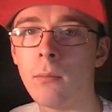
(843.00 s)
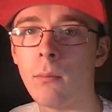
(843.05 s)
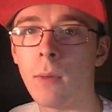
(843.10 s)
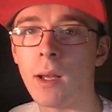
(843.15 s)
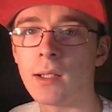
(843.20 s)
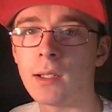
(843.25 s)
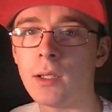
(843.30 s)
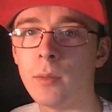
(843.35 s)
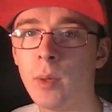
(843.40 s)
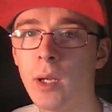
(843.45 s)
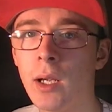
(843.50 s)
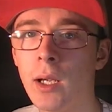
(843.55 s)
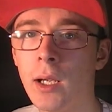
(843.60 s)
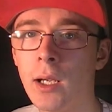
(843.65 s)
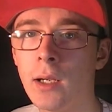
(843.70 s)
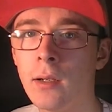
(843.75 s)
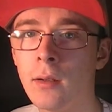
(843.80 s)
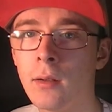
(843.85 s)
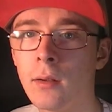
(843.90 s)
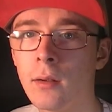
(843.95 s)

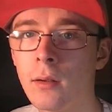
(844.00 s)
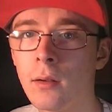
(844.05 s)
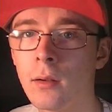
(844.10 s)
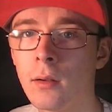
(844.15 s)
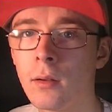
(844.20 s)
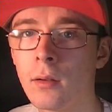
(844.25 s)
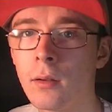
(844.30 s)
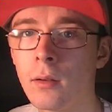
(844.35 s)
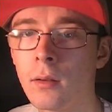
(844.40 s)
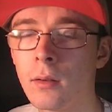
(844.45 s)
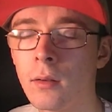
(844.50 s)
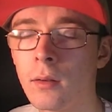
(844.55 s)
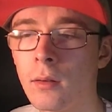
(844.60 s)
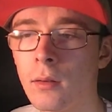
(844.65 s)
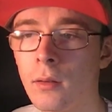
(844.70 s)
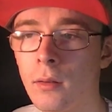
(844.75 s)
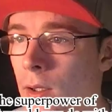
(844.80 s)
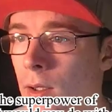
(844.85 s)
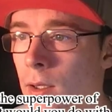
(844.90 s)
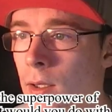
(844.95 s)
Masturbated.
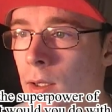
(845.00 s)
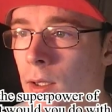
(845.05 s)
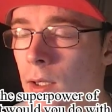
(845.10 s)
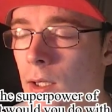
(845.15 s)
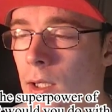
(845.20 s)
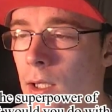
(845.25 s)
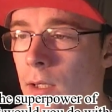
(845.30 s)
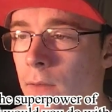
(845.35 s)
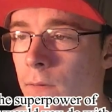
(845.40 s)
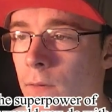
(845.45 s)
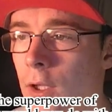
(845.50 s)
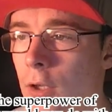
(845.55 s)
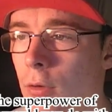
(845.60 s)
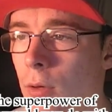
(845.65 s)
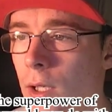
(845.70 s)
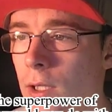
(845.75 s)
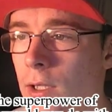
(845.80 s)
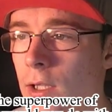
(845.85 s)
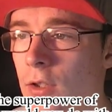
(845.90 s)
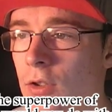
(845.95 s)
If you
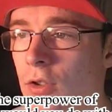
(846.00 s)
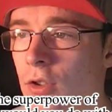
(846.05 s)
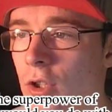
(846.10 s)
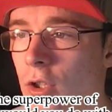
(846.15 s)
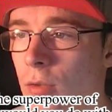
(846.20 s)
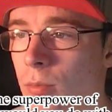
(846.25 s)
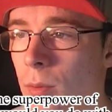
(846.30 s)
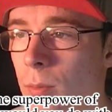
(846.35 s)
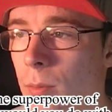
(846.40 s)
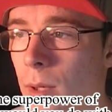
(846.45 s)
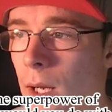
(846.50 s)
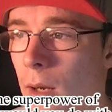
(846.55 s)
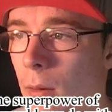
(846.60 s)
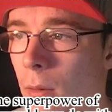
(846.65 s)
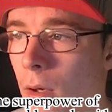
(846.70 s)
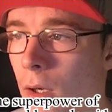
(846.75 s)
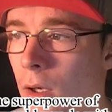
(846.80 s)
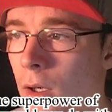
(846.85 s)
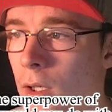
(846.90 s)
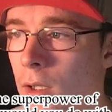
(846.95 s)
had the
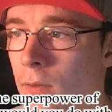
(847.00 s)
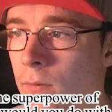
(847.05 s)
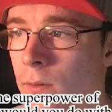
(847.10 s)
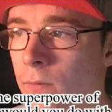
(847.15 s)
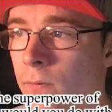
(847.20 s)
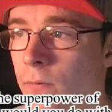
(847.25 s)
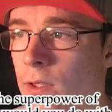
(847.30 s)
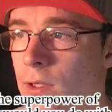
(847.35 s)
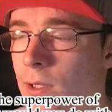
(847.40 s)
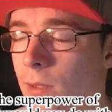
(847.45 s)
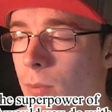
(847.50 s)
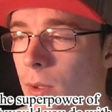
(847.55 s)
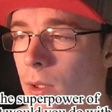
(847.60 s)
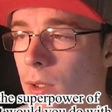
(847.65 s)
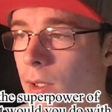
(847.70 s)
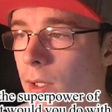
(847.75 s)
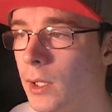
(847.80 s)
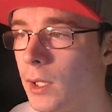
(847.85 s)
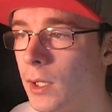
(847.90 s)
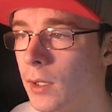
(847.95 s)
superpower of
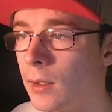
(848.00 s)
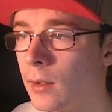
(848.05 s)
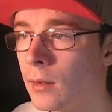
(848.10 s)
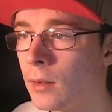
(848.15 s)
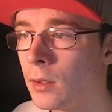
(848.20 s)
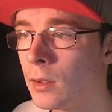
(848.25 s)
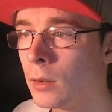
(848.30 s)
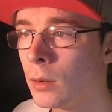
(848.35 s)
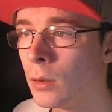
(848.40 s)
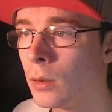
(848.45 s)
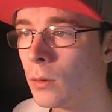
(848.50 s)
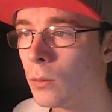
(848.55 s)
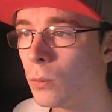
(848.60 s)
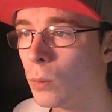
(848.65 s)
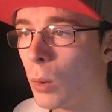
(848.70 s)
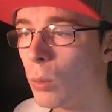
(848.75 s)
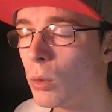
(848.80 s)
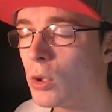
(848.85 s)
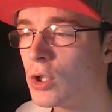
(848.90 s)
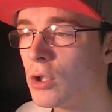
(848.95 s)
invisibility,
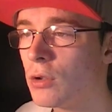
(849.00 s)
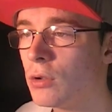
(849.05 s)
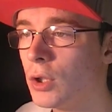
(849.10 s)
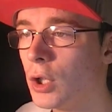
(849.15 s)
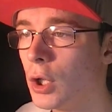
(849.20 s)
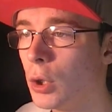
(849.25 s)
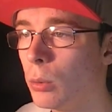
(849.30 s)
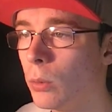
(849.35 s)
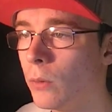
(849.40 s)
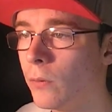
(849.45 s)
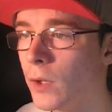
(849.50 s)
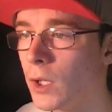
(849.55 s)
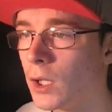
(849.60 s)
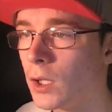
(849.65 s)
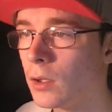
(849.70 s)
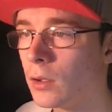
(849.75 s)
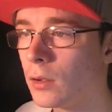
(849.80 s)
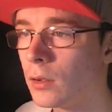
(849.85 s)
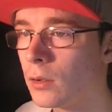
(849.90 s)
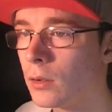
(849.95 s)
what would you do with
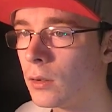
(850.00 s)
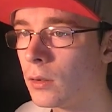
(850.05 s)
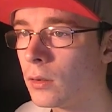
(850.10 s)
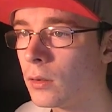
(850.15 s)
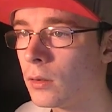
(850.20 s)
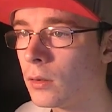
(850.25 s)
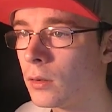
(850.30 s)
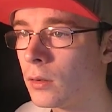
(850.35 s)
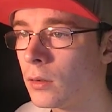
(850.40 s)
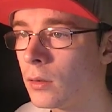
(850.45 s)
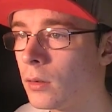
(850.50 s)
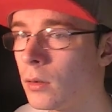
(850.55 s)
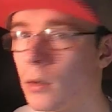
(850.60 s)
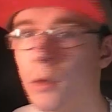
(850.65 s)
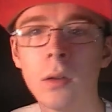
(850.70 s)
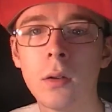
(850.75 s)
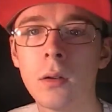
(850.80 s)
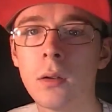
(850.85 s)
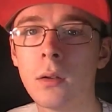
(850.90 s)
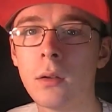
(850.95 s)
it?
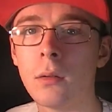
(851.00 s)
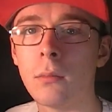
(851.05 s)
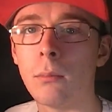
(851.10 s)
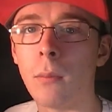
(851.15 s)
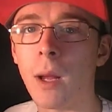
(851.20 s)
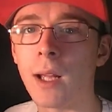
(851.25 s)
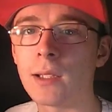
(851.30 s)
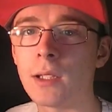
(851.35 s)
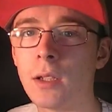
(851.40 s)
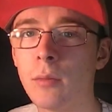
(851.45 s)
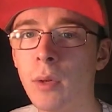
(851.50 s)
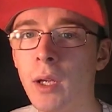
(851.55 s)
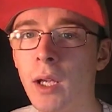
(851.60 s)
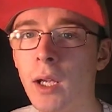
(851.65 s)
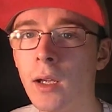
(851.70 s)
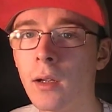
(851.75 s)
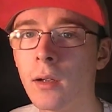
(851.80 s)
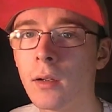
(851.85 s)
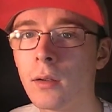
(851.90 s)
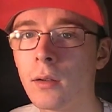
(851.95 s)

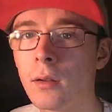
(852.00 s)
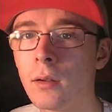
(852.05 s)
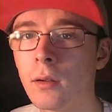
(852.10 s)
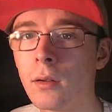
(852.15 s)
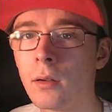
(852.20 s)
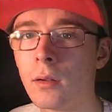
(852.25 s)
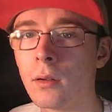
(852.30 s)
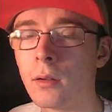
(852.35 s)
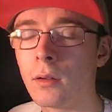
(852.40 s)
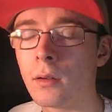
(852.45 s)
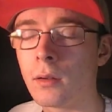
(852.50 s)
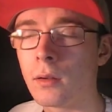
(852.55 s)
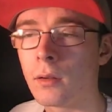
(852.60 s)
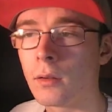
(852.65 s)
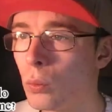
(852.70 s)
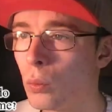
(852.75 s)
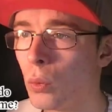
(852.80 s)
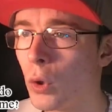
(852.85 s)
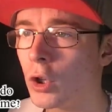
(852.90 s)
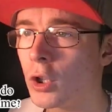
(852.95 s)
Masturbate.
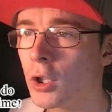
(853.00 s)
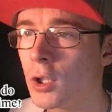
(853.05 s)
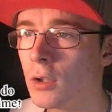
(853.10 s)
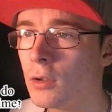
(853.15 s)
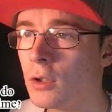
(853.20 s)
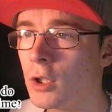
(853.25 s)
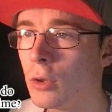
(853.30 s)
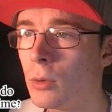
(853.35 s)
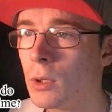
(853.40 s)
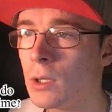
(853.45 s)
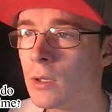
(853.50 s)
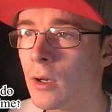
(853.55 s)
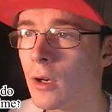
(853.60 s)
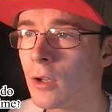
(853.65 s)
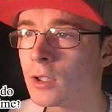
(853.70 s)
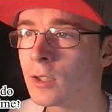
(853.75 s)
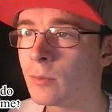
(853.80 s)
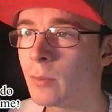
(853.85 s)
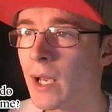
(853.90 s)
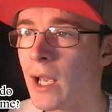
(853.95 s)
What do you do in
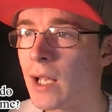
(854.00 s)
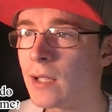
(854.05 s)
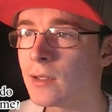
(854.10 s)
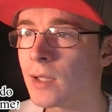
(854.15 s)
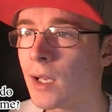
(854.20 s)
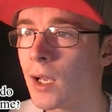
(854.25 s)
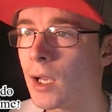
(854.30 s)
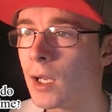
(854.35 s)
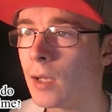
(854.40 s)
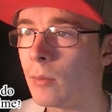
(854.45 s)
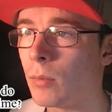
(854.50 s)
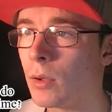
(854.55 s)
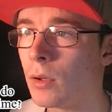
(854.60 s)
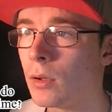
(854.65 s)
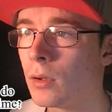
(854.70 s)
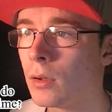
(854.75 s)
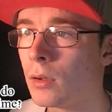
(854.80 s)
your spare time?